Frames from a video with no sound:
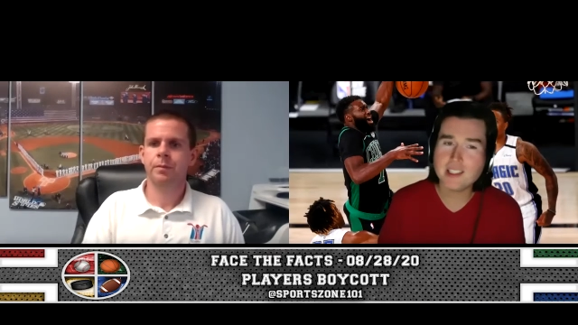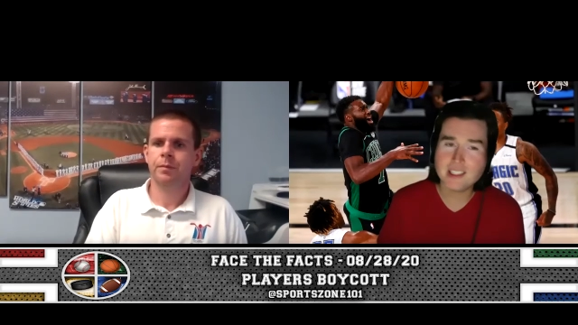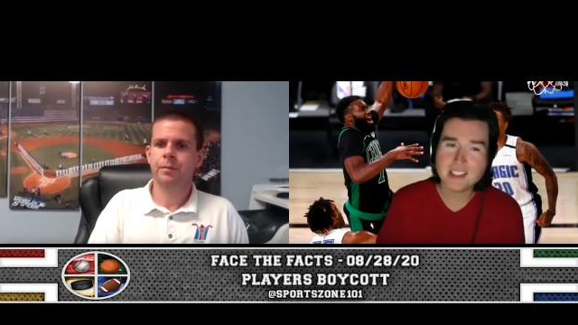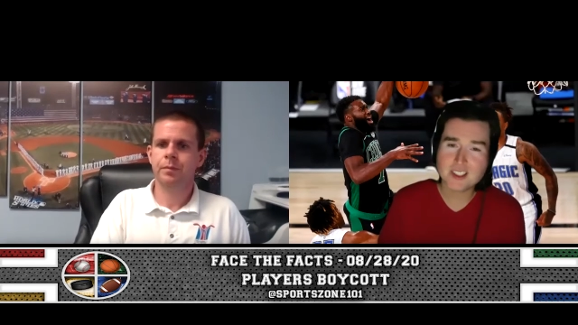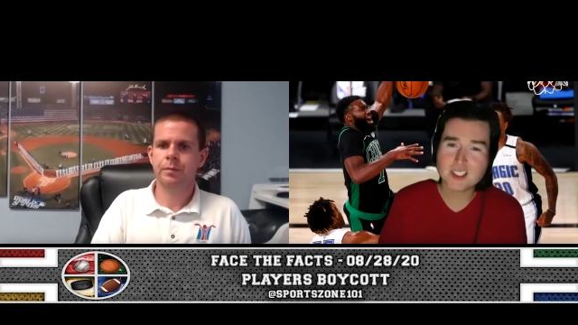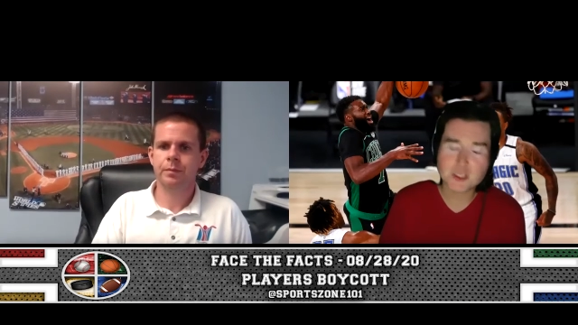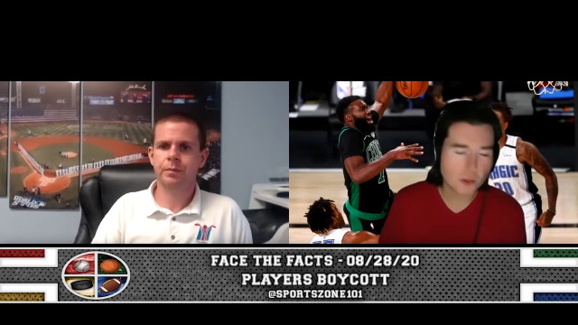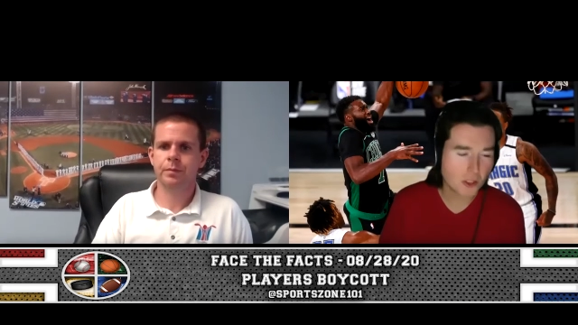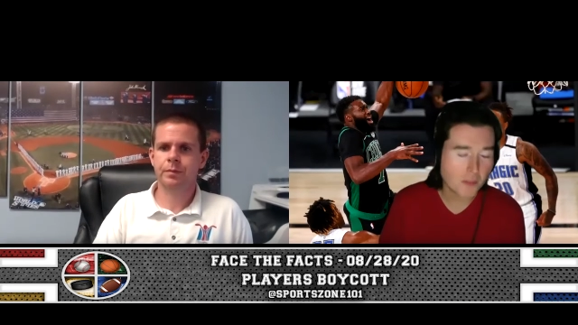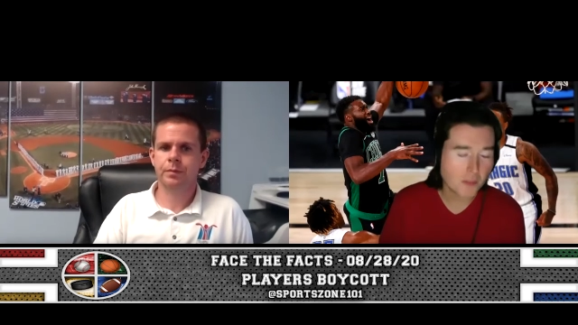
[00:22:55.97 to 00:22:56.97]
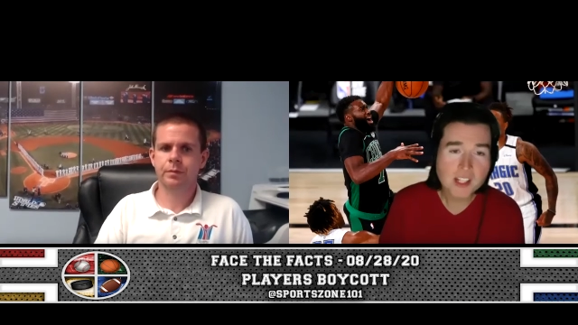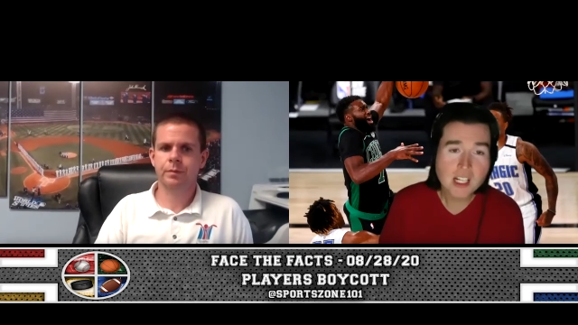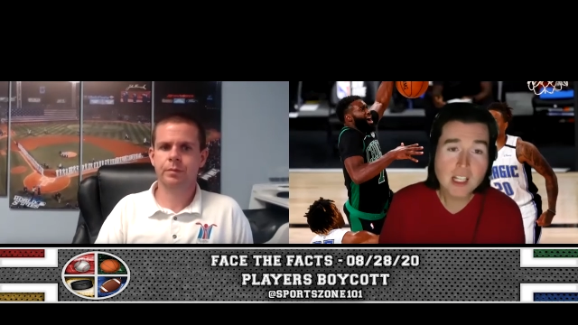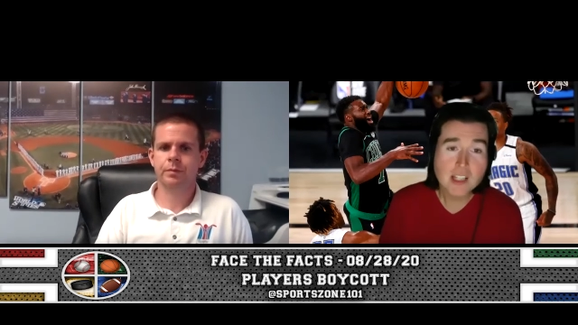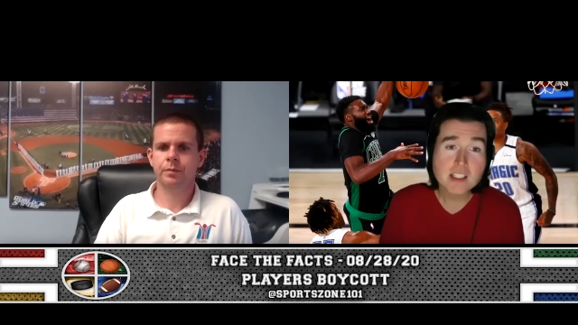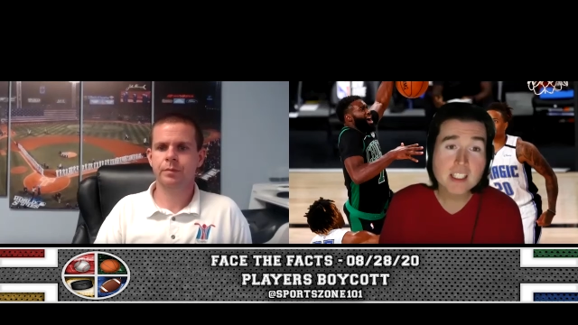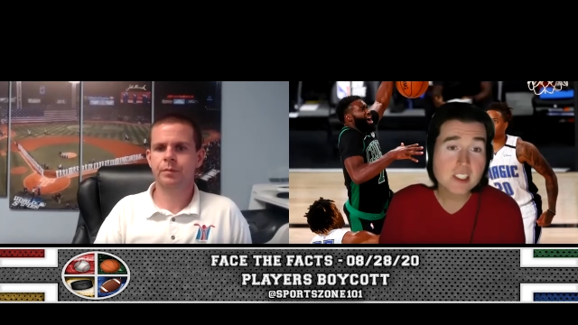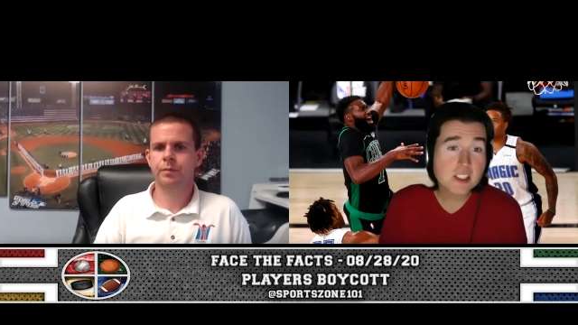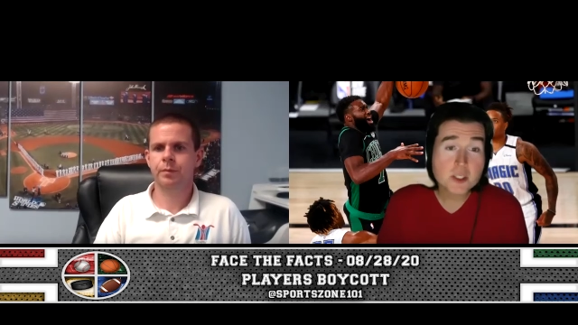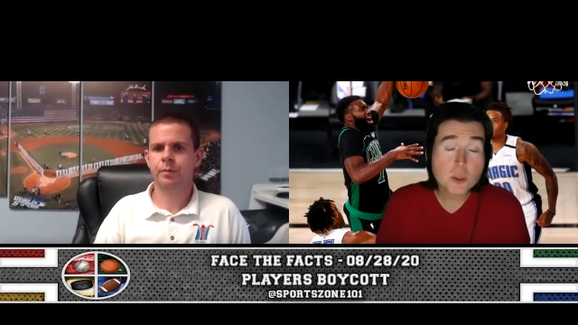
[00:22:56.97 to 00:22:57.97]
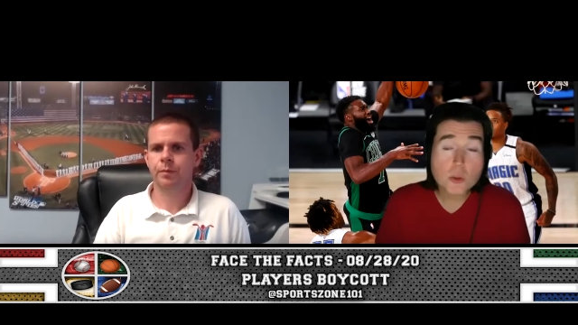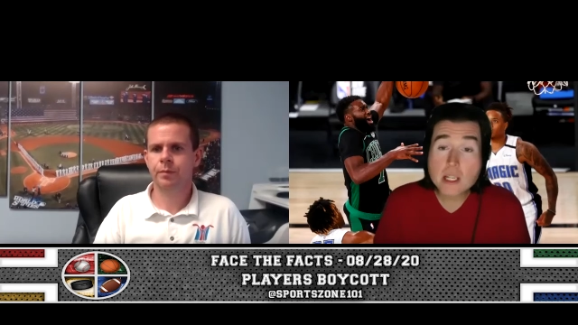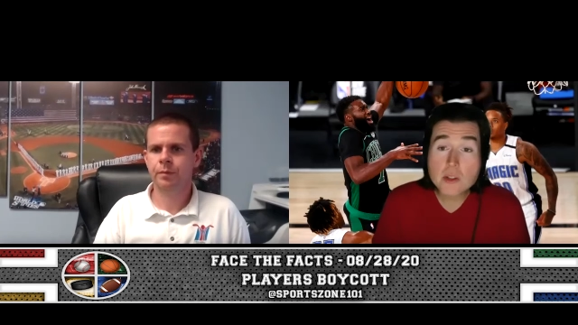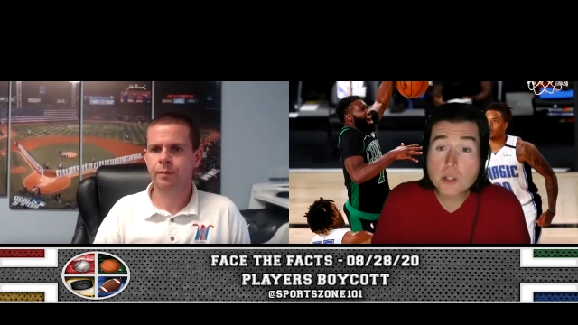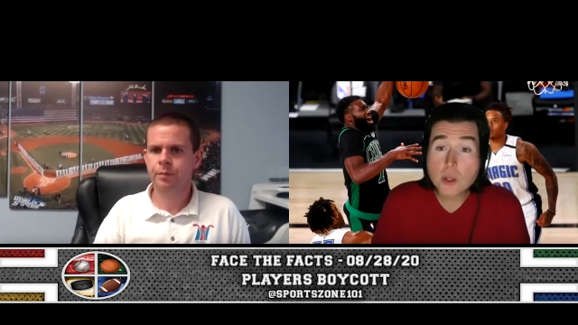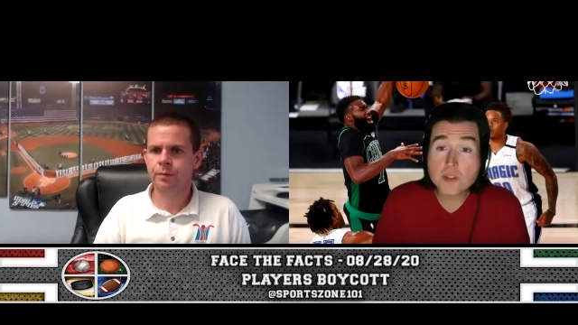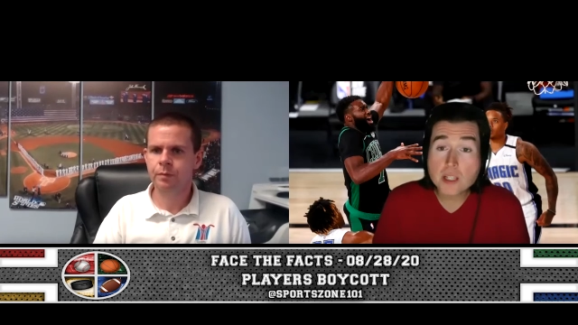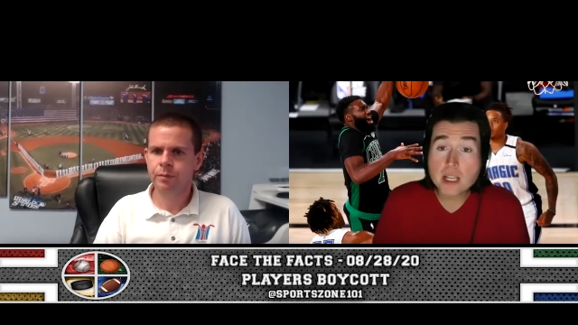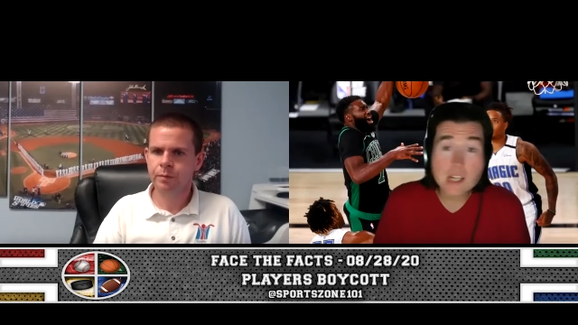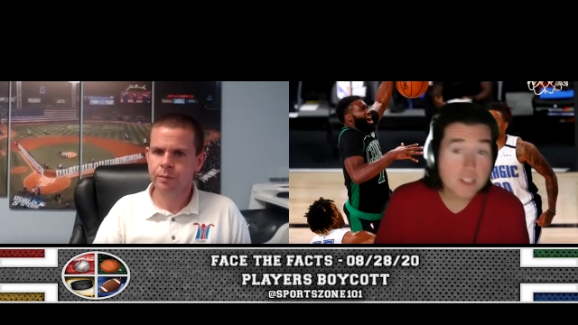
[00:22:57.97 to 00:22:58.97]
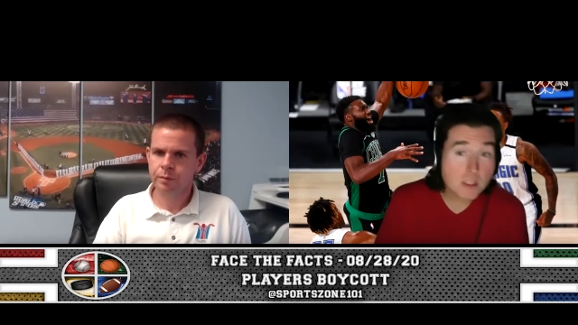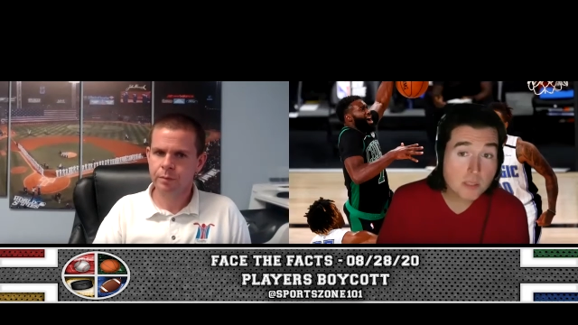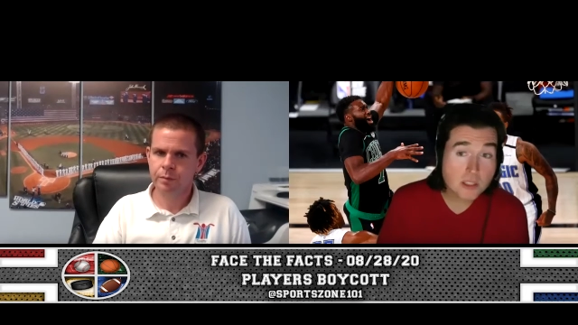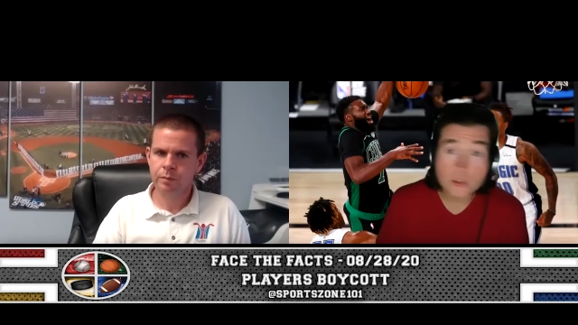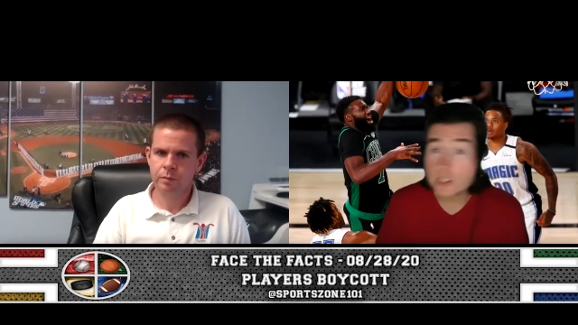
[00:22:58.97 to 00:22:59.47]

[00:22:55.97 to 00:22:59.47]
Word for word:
Speaker 1: in a sense where kids in school they don't know if they have something or